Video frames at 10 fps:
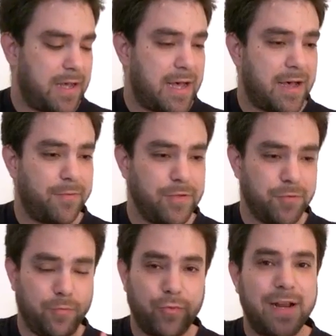how
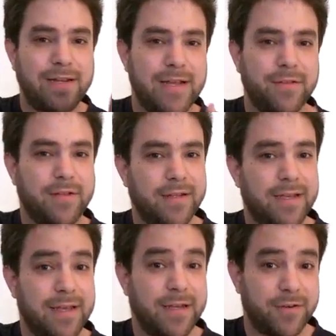you break down the
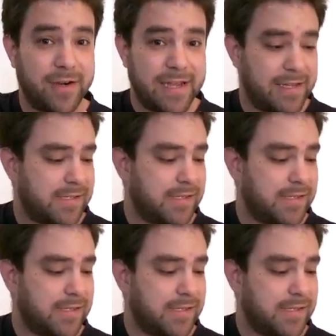lick in your head.